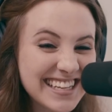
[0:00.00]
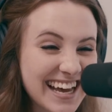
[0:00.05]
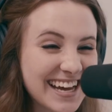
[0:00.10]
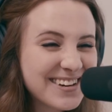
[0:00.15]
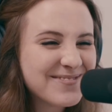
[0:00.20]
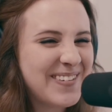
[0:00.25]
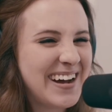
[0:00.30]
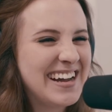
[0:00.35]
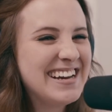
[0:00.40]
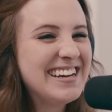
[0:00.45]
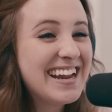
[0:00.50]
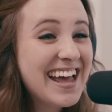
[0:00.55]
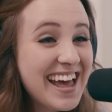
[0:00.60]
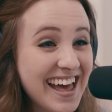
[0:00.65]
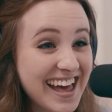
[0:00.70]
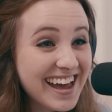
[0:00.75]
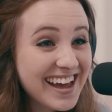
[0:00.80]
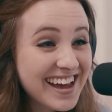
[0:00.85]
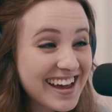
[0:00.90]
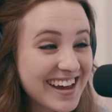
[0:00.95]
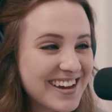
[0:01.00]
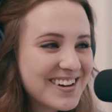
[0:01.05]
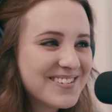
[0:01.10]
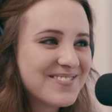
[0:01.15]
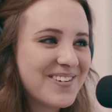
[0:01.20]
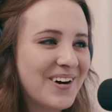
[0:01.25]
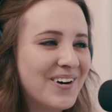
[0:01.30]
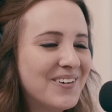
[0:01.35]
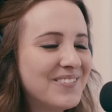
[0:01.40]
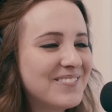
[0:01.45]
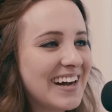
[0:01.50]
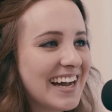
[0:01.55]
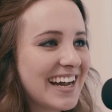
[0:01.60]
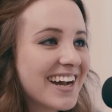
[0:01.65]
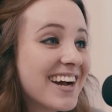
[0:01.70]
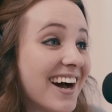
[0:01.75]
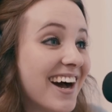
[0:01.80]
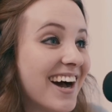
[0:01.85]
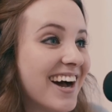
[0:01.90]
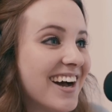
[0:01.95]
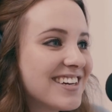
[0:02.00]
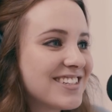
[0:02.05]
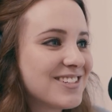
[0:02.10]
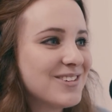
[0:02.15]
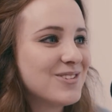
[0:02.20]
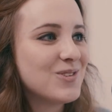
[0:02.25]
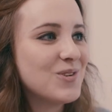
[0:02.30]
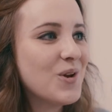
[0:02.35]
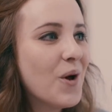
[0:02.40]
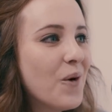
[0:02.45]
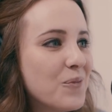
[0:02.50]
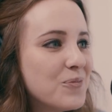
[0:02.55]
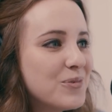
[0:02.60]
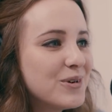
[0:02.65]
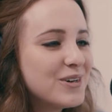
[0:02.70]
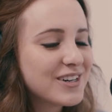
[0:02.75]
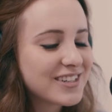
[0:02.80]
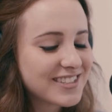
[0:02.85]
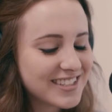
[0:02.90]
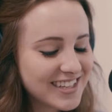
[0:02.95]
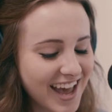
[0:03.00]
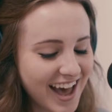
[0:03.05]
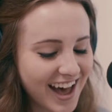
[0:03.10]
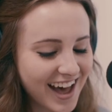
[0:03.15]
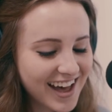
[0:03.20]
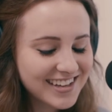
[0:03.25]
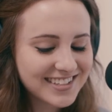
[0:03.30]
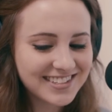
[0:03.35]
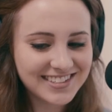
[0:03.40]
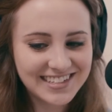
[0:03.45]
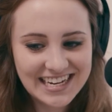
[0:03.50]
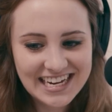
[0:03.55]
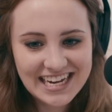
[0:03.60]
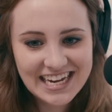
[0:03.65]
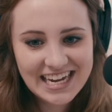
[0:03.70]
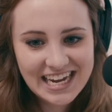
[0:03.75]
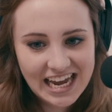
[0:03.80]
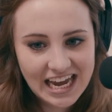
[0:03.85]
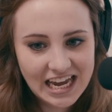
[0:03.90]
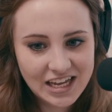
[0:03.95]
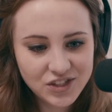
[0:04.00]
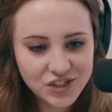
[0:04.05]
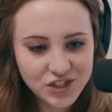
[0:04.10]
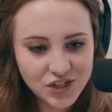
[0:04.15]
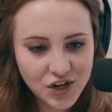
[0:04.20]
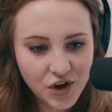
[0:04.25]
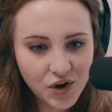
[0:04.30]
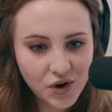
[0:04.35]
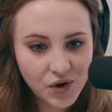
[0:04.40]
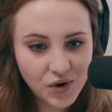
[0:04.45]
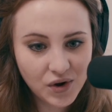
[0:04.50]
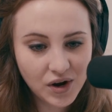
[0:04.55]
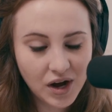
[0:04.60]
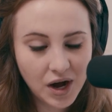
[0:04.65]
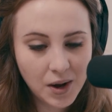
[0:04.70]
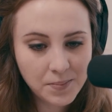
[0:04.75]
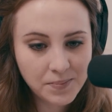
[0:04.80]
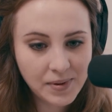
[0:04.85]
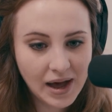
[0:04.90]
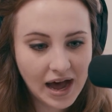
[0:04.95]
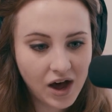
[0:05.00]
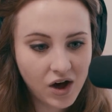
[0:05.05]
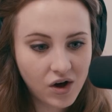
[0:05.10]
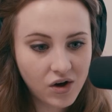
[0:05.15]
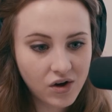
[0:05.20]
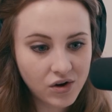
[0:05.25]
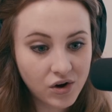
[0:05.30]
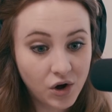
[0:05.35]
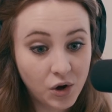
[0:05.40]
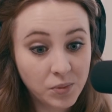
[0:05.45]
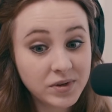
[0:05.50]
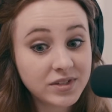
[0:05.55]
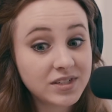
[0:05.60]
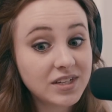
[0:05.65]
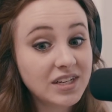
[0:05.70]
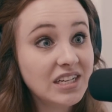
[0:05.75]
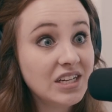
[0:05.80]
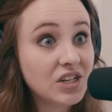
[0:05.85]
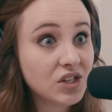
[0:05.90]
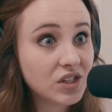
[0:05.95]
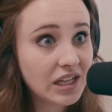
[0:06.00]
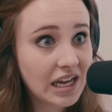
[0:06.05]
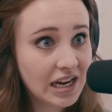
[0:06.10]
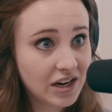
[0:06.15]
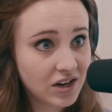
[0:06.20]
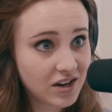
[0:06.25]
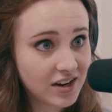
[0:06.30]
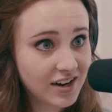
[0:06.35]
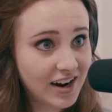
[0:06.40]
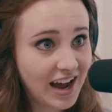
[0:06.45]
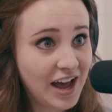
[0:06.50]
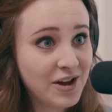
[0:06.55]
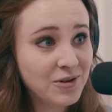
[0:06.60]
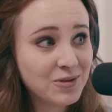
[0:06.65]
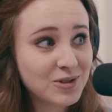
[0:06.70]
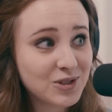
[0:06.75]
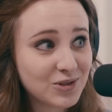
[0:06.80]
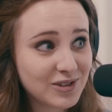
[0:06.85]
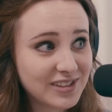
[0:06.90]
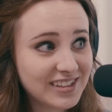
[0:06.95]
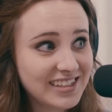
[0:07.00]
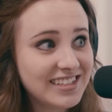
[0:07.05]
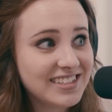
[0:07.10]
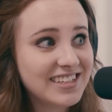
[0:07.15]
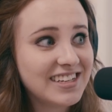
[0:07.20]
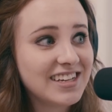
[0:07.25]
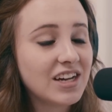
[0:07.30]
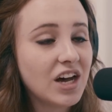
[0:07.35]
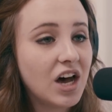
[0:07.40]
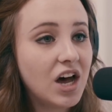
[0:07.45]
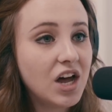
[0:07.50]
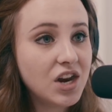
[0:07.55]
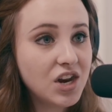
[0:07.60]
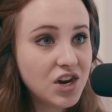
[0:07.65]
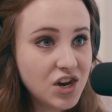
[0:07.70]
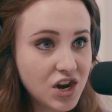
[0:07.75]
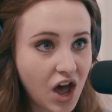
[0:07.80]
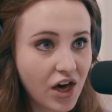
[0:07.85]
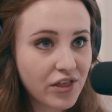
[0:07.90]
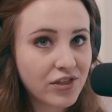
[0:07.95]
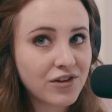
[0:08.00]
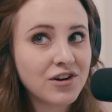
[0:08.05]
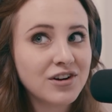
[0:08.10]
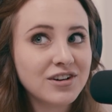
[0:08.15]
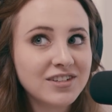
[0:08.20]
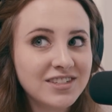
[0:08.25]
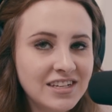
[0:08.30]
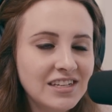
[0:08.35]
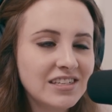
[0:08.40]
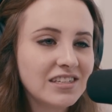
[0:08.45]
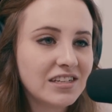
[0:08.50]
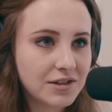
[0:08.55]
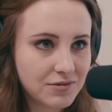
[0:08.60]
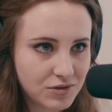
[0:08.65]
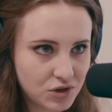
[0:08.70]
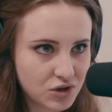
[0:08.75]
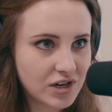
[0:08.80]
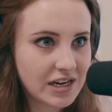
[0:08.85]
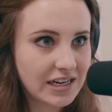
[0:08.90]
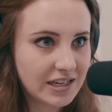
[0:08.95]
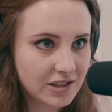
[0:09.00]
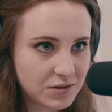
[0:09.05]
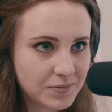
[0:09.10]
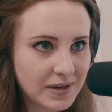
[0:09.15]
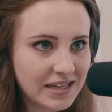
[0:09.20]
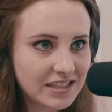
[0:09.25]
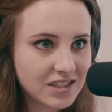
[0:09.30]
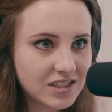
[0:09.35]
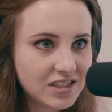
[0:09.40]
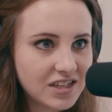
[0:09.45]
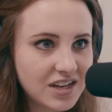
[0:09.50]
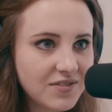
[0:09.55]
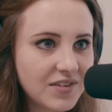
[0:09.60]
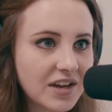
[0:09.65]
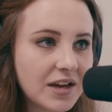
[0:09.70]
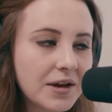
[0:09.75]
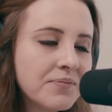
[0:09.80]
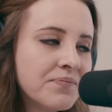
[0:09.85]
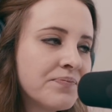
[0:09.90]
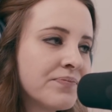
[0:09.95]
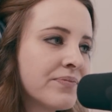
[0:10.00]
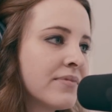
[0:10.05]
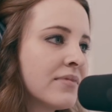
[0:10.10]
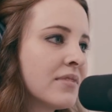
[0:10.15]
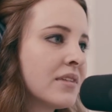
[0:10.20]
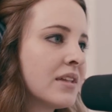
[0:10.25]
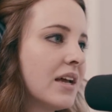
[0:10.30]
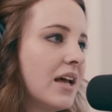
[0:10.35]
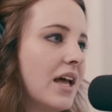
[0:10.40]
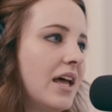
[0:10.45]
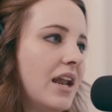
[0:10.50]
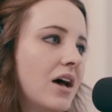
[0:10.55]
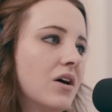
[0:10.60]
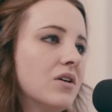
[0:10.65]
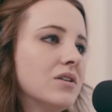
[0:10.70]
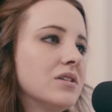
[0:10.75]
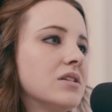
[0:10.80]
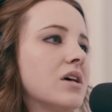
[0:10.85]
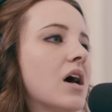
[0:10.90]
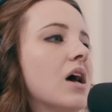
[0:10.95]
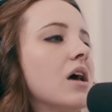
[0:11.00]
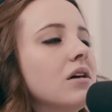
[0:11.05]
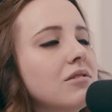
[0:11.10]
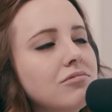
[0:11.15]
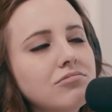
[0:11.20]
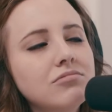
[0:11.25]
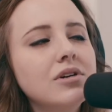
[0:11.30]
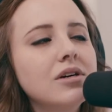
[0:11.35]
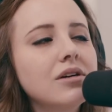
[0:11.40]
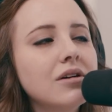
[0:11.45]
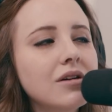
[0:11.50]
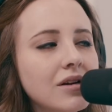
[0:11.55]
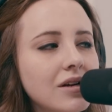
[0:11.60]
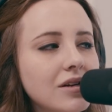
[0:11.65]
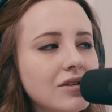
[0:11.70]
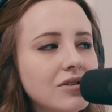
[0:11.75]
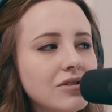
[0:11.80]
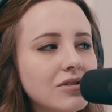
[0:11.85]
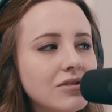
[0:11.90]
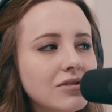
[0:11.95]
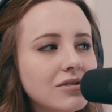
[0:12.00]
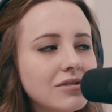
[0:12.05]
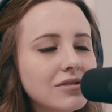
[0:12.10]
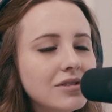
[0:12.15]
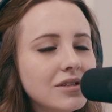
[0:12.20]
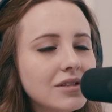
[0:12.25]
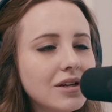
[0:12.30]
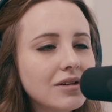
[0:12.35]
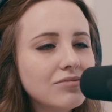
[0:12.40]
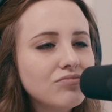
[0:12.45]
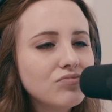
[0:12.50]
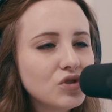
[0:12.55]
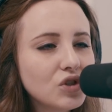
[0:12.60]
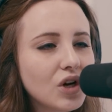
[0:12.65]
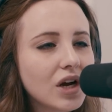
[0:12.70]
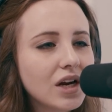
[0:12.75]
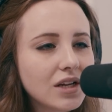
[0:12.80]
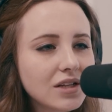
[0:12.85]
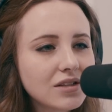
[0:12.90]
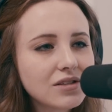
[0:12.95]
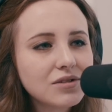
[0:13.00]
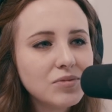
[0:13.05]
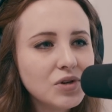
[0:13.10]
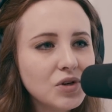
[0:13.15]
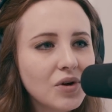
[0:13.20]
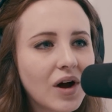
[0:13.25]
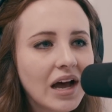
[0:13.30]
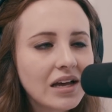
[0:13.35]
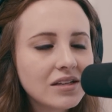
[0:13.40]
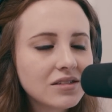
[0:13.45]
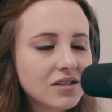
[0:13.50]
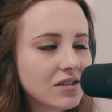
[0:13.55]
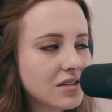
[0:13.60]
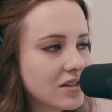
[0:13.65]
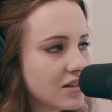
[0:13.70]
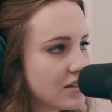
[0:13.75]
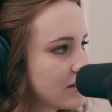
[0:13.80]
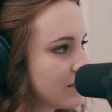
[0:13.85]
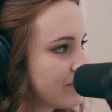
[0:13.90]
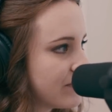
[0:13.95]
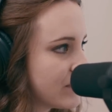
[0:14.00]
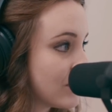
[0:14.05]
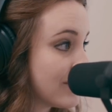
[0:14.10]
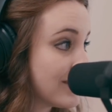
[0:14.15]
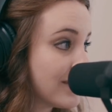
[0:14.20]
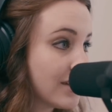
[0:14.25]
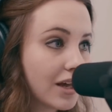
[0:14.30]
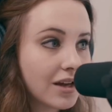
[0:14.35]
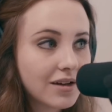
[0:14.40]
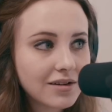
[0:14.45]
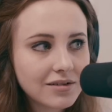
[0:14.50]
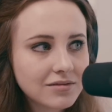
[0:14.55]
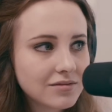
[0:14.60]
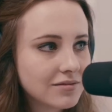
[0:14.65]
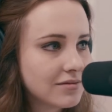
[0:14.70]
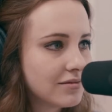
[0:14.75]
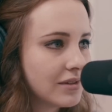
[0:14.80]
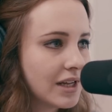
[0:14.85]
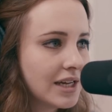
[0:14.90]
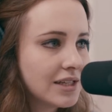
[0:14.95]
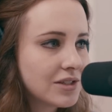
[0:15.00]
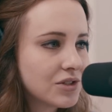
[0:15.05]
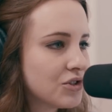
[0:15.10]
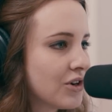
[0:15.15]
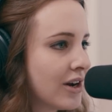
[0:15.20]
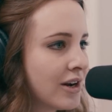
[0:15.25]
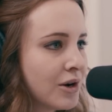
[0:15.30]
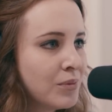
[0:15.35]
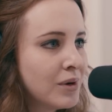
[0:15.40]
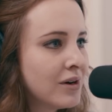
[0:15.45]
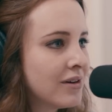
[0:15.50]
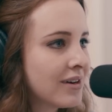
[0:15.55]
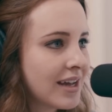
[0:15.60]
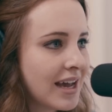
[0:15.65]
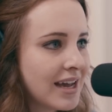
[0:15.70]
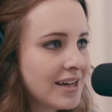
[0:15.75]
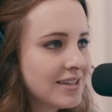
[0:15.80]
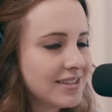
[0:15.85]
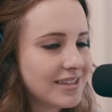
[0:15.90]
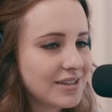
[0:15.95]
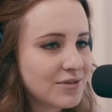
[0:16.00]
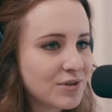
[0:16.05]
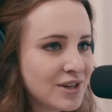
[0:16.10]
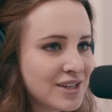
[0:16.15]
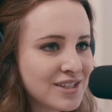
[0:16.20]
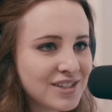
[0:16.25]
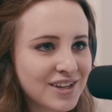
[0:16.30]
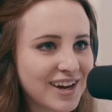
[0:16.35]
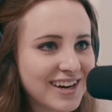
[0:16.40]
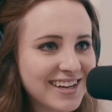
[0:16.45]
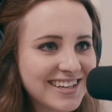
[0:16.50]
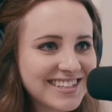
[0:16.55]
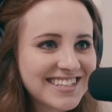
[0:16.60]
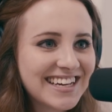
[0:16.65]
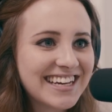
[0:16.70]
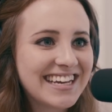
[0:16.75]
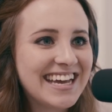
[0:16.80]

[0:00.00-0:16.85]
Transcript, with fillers: said my name. Yeah. Oh my gosh. Those notebooks. Yes. And so about almost a year later, I was releasing another season of Creative Spaces T V. And I was like, what can I do to like try to get some new eyes on this? So I was like, let's try to milk Casey for his audience